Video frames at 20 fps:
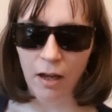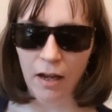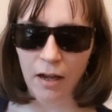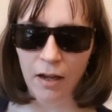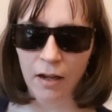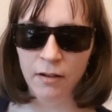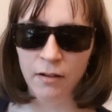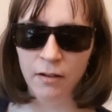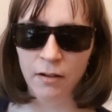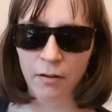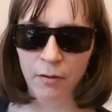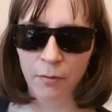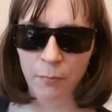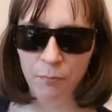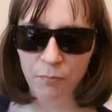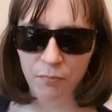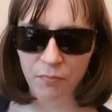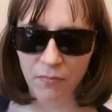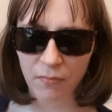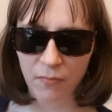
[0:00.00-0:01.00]

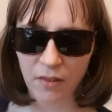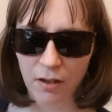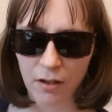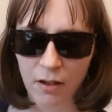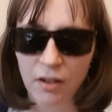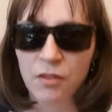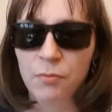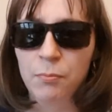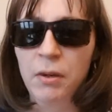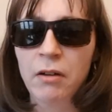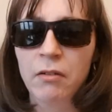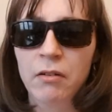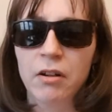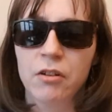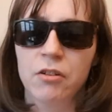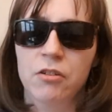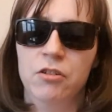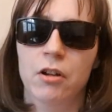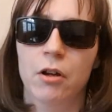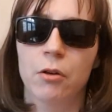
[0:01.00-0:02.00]
And
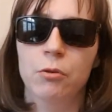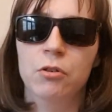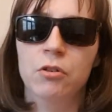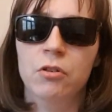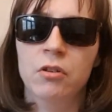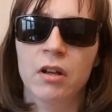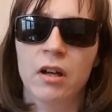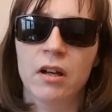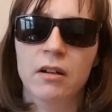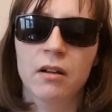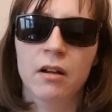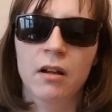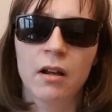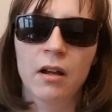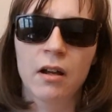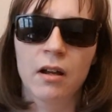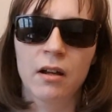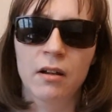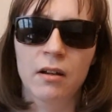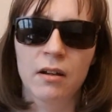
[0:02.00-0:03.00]
experience shows that
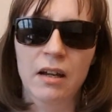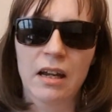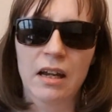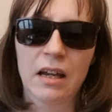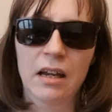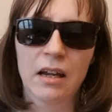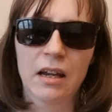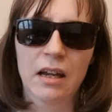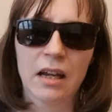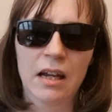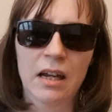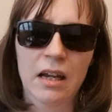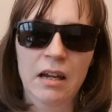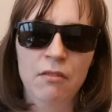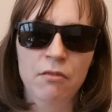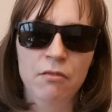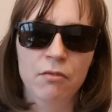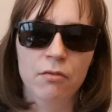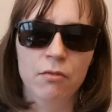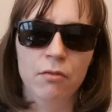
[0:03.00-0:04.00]

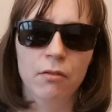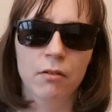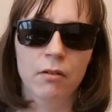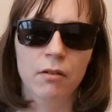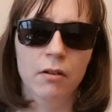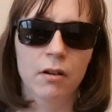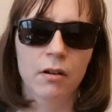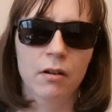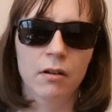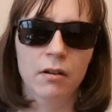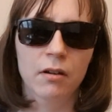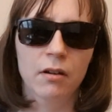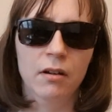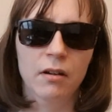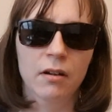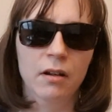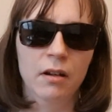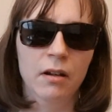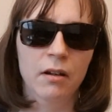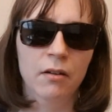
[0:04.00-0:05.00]
if
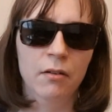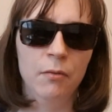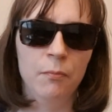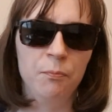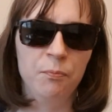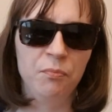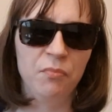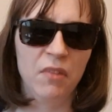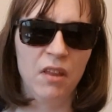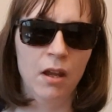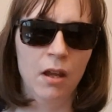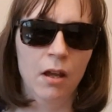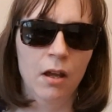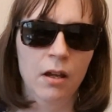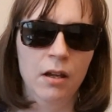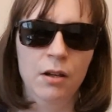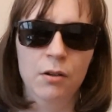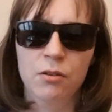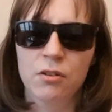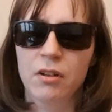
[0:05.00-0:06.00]

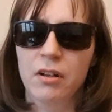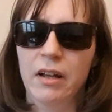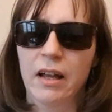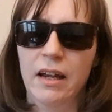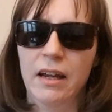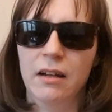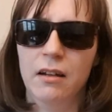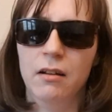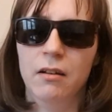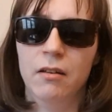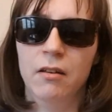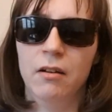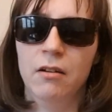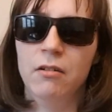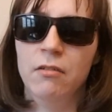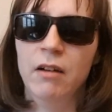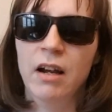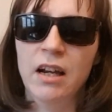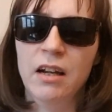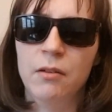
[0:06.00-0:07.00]
you select the
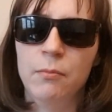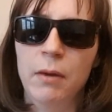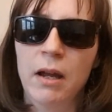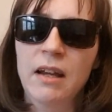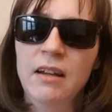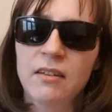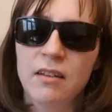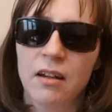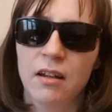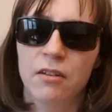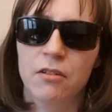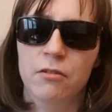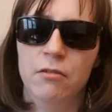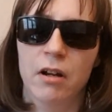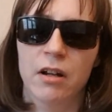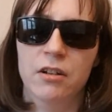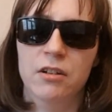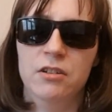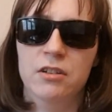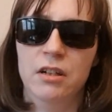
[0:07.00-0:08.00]
correct pacing
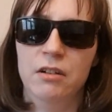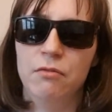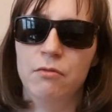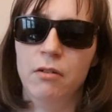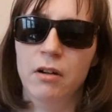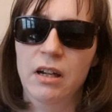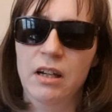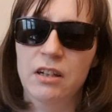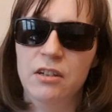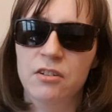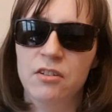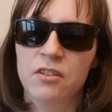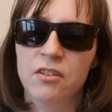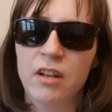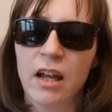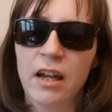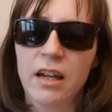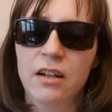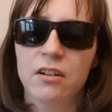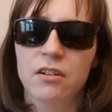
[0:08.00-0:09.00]
strategy for each
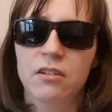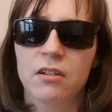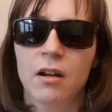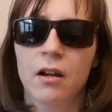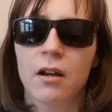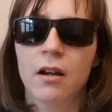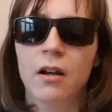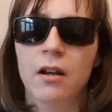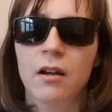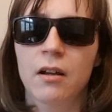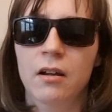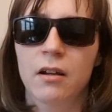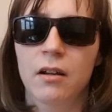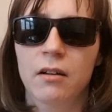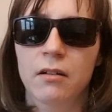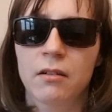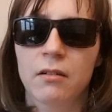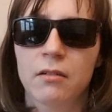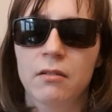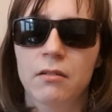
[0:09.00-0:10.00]
stage,
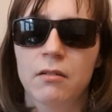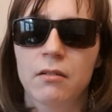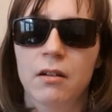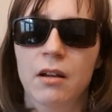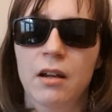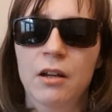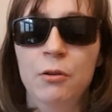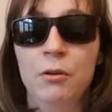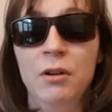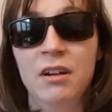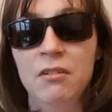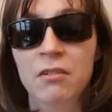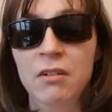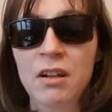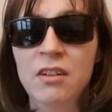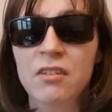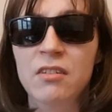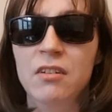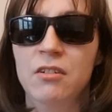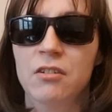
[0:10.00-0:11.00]
you
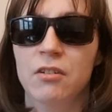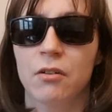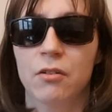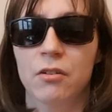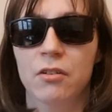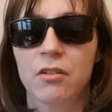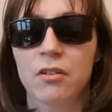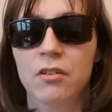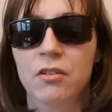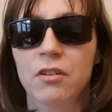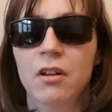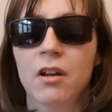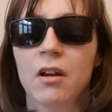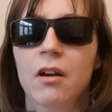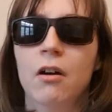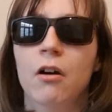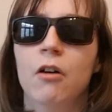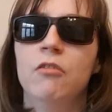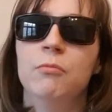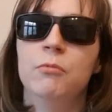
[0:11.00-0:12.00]
increase the chances
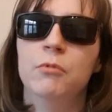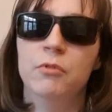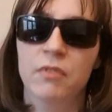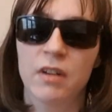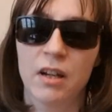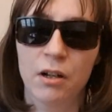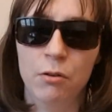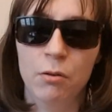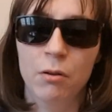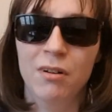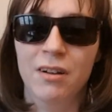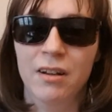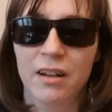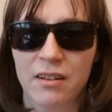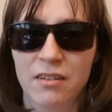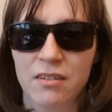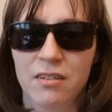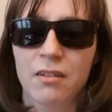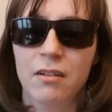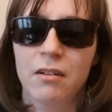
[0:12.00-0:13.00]
of moving to a
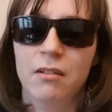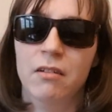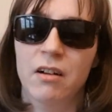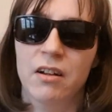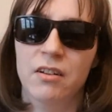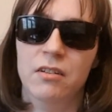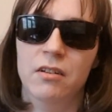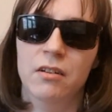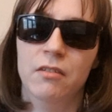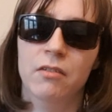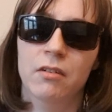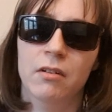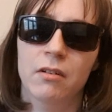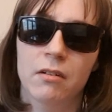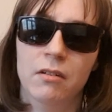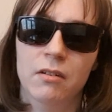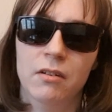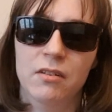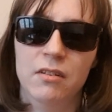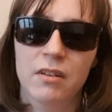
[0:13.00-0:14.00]
less aggressive
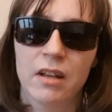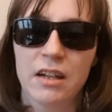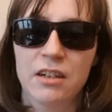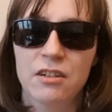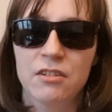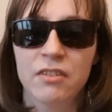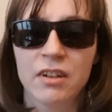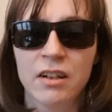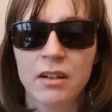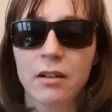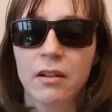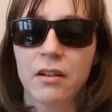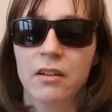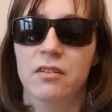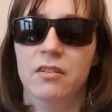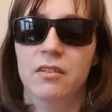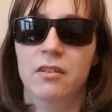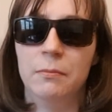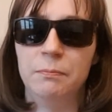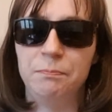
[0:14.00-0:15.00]
stage of
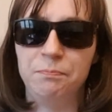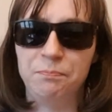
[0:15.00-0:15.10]
illness.